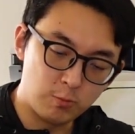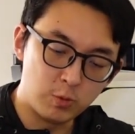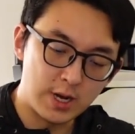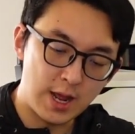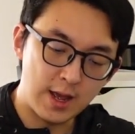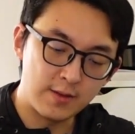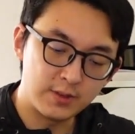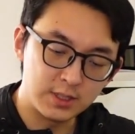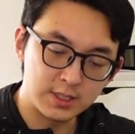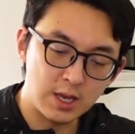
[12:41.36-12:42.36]
what I have in
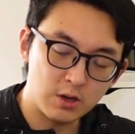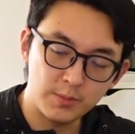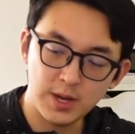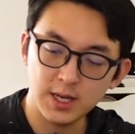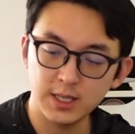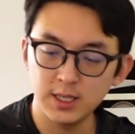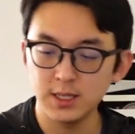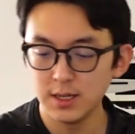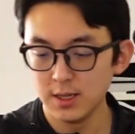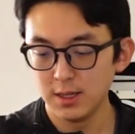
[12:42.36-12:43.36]
this outer
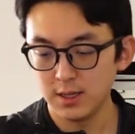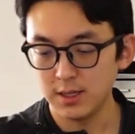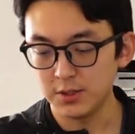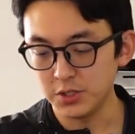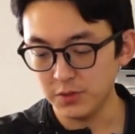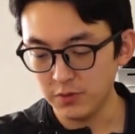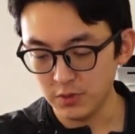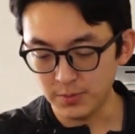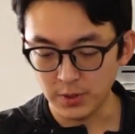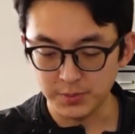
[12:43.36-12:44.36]
pocket, just
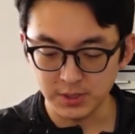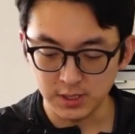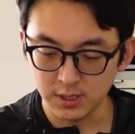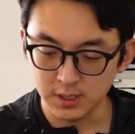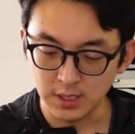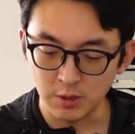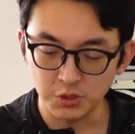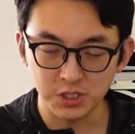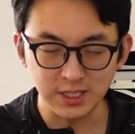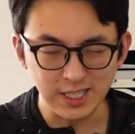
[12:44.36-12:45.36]
for purposes, I
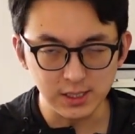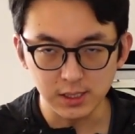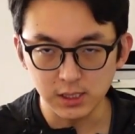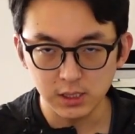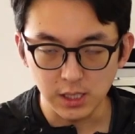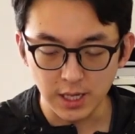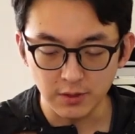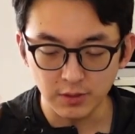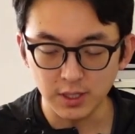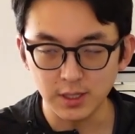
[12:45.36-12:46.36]
was just lazy. I
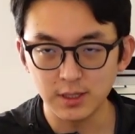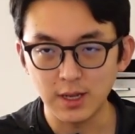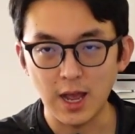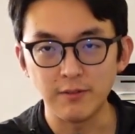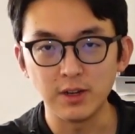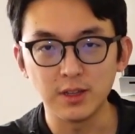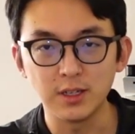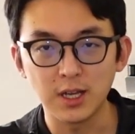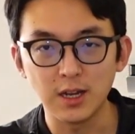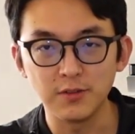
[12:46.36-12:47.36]
didn't really have
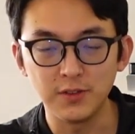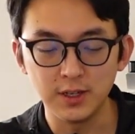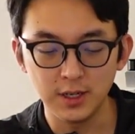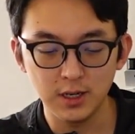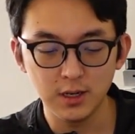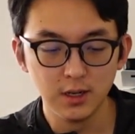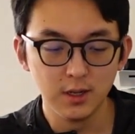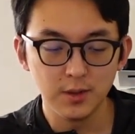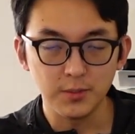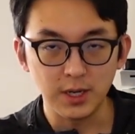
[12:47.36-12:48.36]
anything to kind of fit in here,
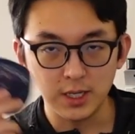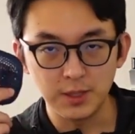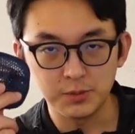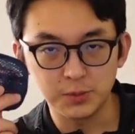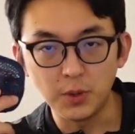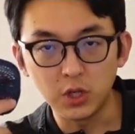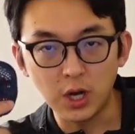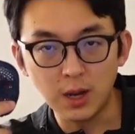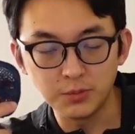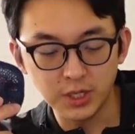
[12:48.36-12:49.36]
but I keep smaller
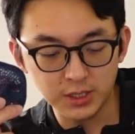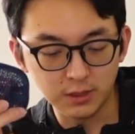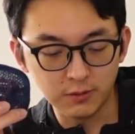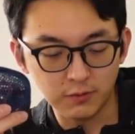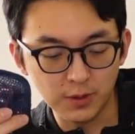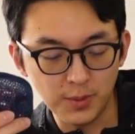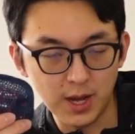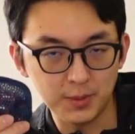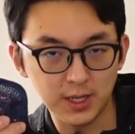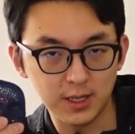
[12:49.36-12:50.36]
objects in the front
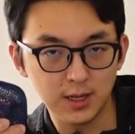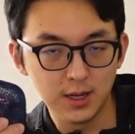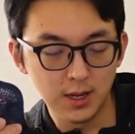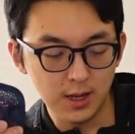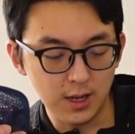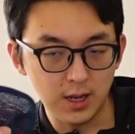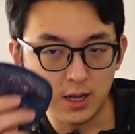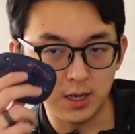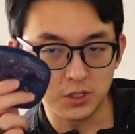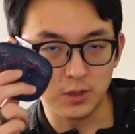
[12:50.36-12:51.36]
pocket.
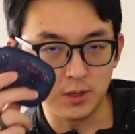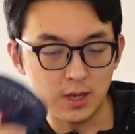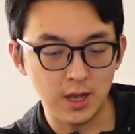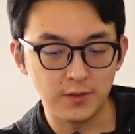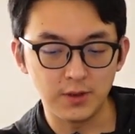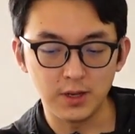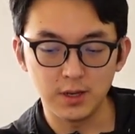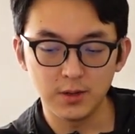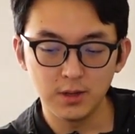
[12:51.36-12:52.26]
So I have